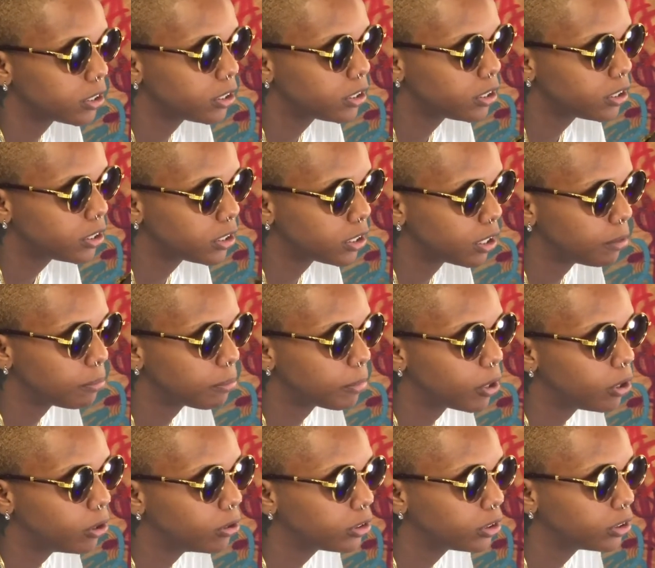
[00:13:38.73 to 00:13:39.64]
some
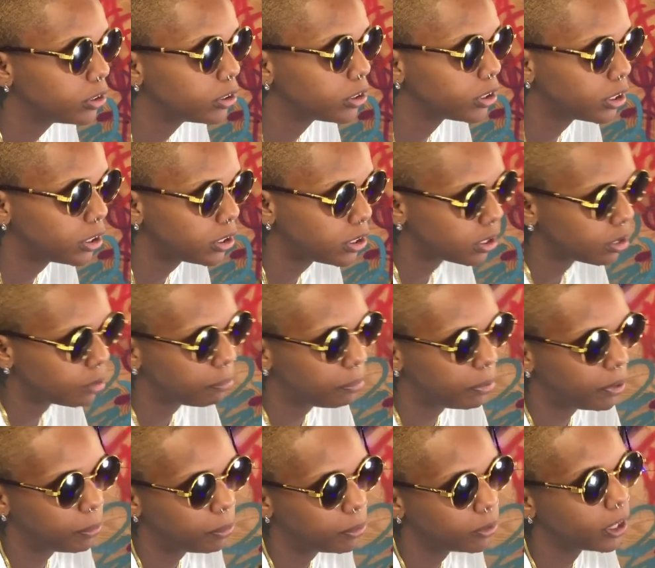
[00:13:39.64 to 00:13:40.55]
cultures and some
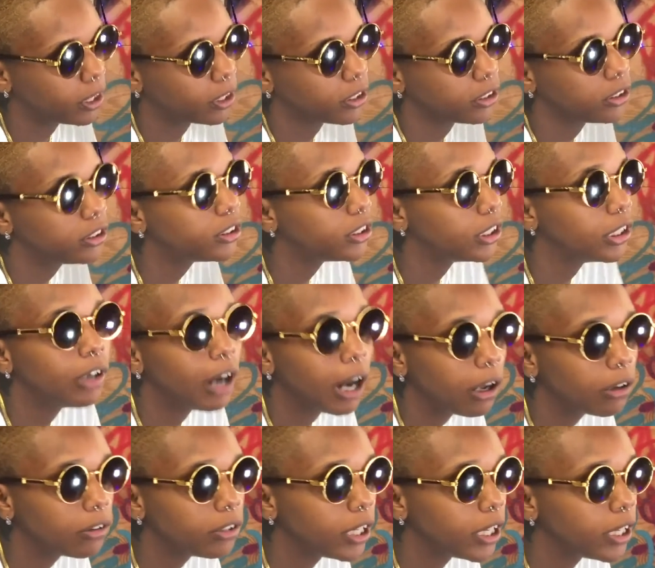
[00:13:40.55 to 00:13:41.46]
people that are still
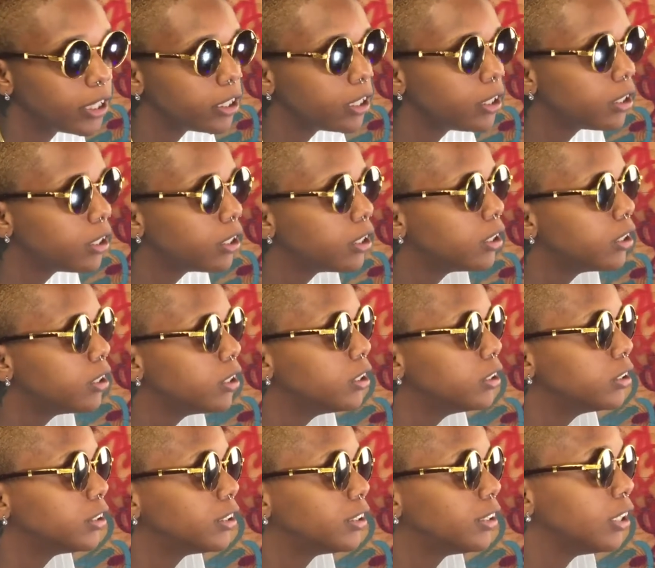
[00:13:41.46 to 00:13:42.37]
outdated,
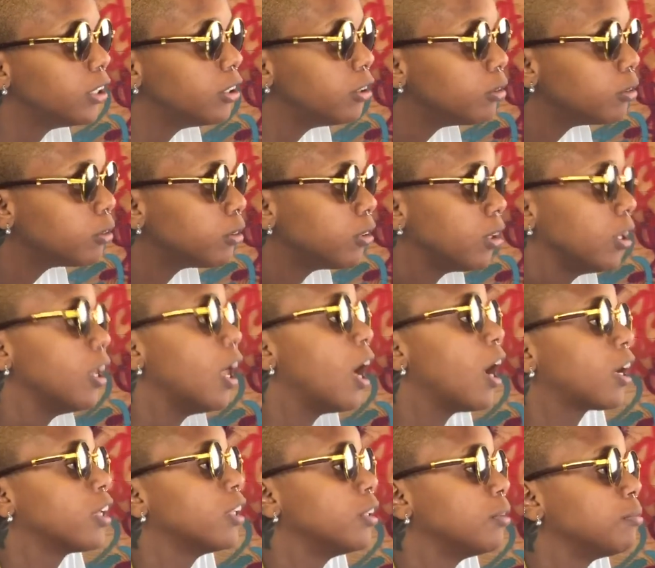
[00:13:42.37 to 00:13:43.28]
still
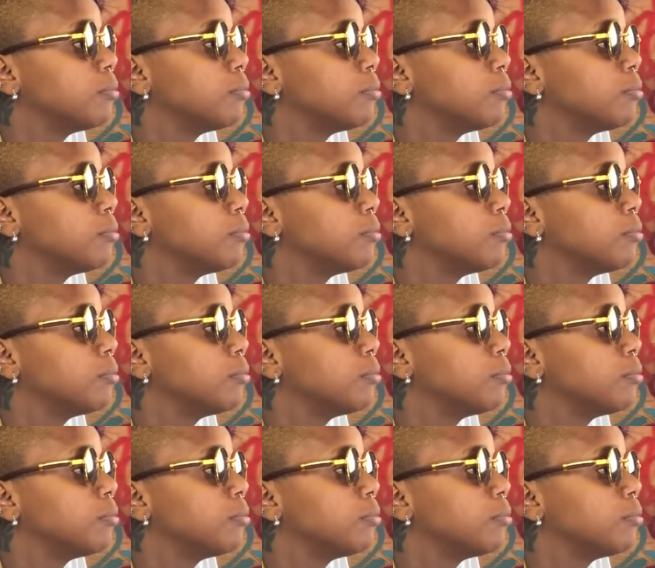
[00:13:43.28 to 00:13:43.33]
locking